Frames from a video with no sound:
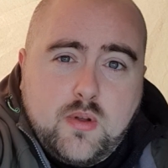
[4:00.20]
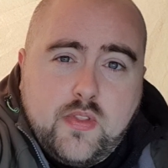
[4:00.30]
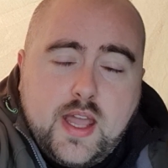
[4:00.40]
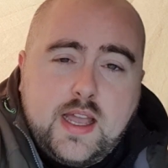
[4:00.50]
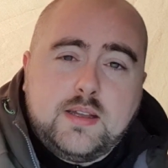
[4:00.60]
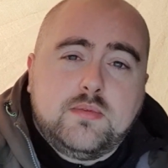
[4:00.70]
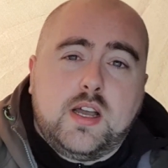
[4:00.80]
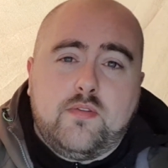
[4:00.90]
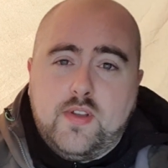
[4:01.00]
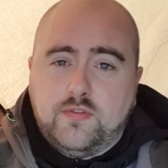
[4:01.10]
one there
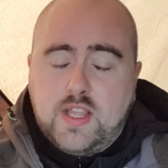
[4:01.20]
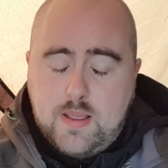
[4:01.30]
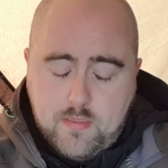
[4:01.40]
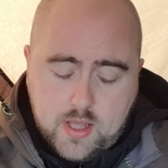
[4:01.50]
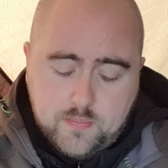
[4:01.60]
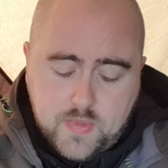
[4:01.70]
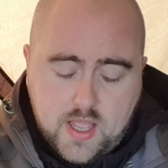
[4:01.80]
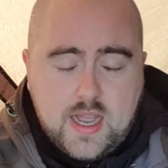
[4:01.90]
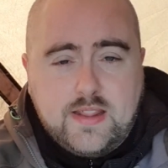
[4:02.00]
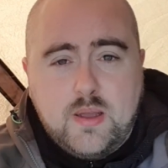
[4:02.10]
at 15mm, and
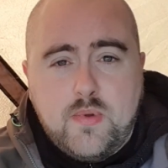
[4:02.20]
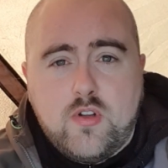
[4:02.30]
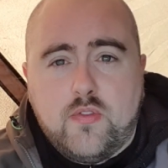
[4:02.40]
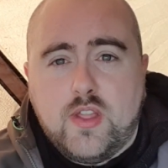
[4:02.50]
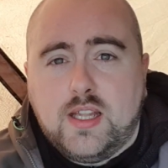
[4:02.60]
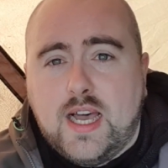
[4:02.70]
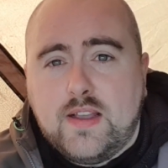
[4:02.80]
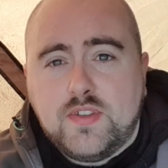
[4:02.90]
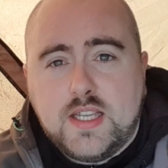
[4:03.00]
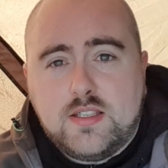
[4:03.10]
then we've got the
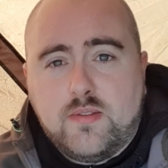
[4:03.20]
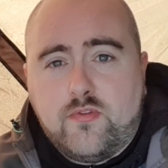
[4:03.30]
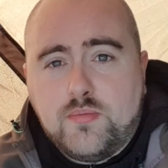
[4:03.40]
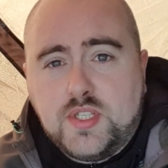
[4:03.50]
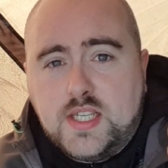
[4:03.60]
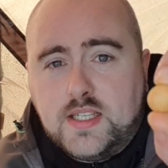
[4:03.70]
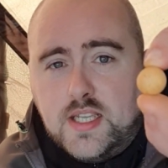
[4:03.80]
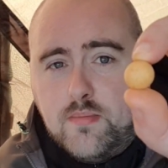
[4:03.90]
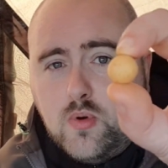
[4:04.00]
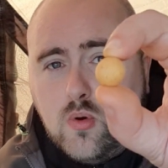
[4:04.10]
live system from
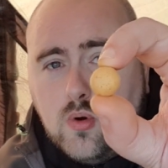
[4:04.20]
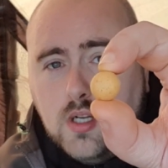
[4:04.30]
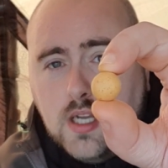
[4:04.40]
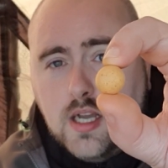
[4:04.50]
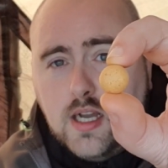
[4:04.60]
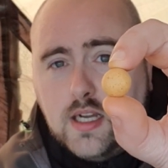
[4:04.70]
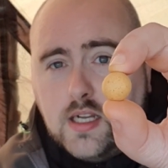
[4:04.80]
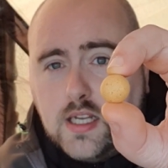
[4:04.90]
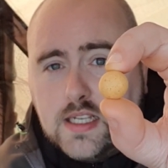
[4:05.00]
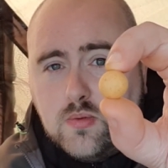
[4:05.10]
CC Moore
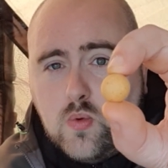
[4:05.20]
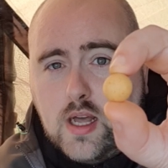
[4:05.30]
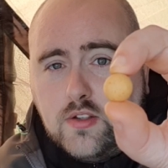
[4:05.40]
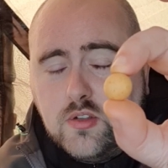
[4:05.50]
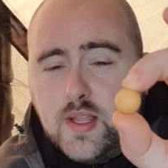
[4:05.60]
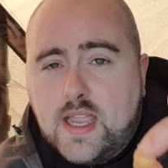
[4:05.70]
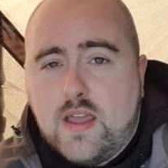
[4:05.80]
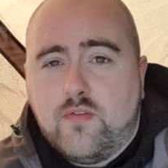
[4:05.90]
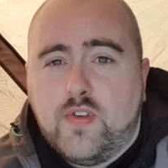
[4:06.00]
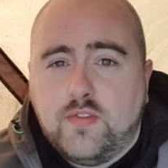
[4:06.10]
as well. So
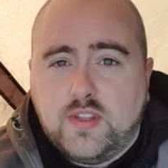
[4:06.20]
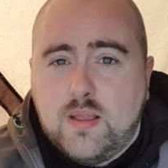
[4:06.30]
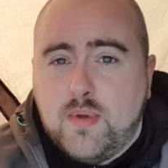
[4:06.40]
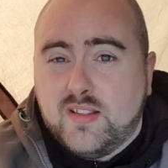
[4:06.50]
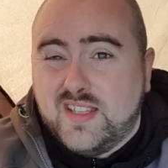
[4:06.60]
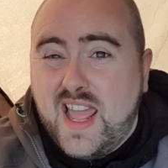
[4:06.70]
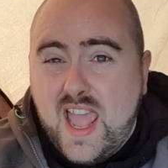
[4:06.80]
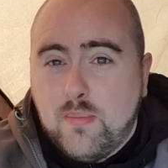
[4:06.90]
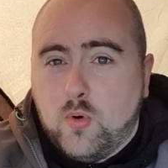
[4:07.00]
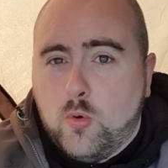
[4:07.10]
again, 15mm. It's an
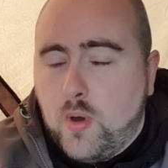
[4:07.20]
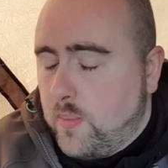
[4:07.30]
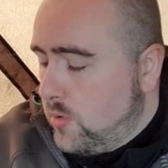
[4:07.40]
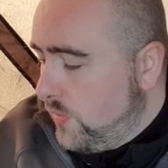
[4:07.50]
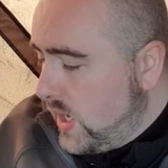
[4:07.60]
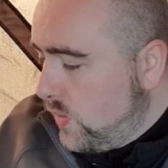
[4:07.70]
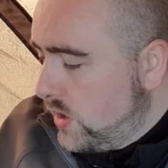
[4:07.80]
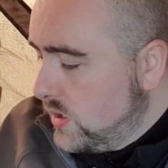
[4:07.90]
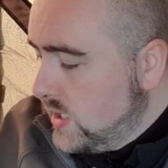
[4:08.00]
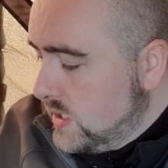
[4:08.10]
airball pop-up, that
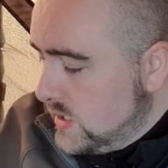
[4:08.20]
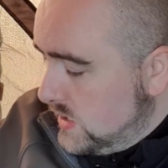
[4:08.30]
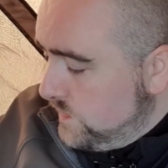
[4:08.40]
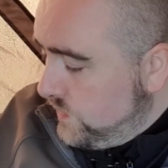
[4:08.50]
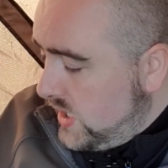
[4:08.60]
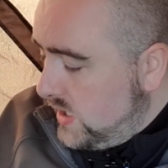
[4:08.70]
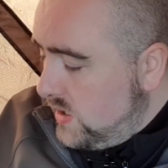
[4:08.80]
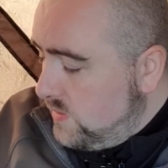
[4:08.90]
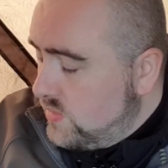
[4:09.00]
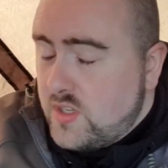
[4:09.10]
one.
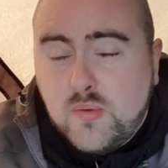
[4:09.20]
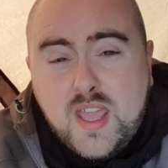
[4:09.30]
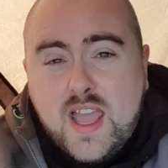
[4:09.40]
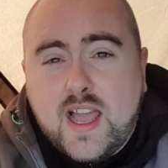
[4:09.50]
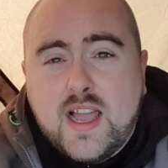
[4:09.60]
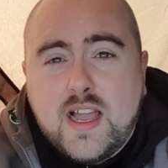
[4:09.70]
So yeah,